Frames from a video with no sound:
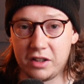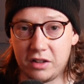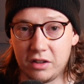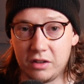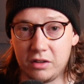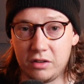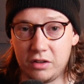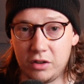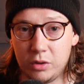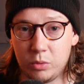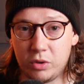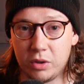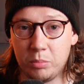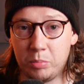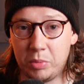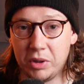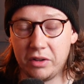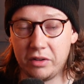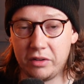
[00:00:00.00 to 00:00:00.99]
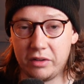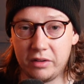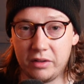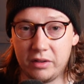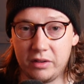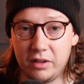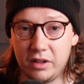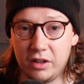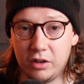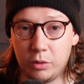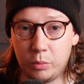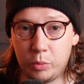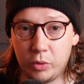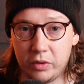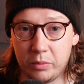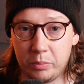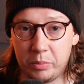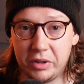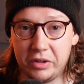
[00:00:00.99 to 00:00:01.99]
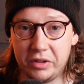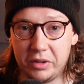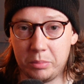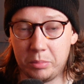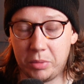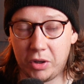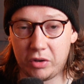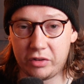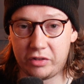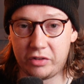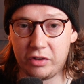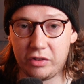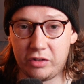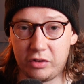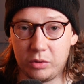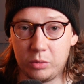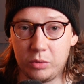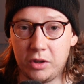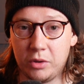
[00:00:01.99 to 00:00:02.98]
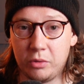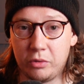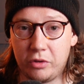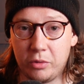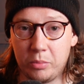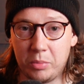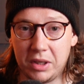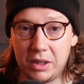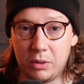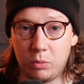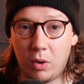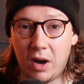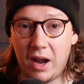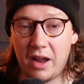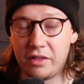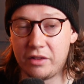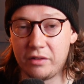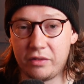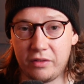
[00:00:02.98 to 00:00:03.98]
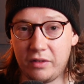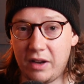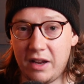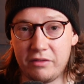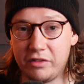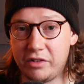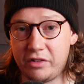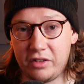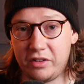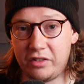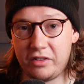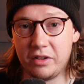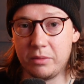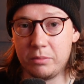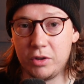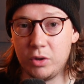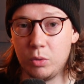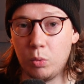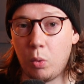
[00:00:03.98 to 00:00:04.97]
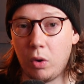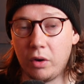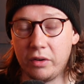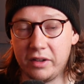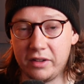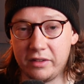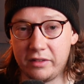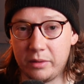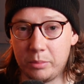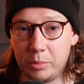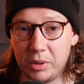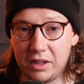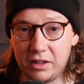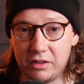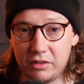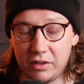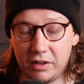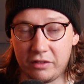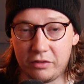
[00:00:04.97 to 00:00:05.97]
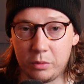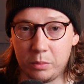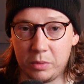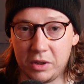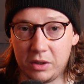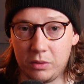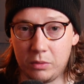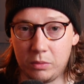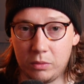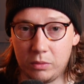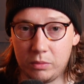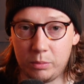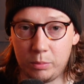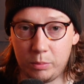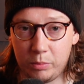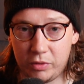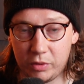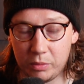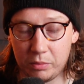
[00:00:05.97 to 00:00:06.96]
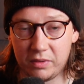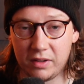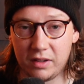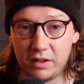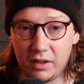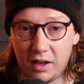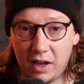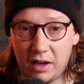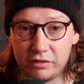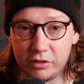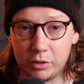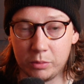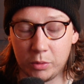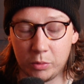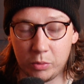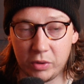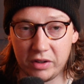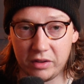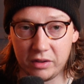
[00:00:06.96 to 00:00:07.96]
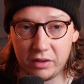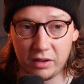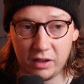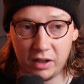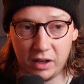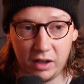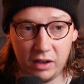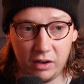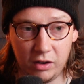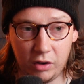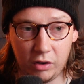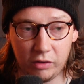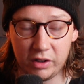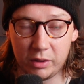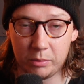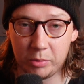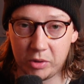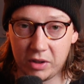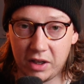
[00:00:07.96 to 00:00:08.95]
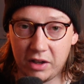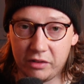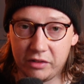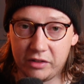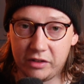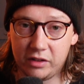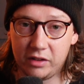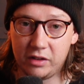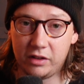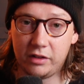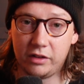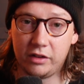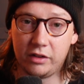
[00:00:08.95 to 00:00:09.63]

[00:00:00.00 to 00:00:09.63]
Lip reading: You can build it up with the building blocks that suit you to be whatever system you want it to be. It doesn't have to be something that I've come up with or anybody else.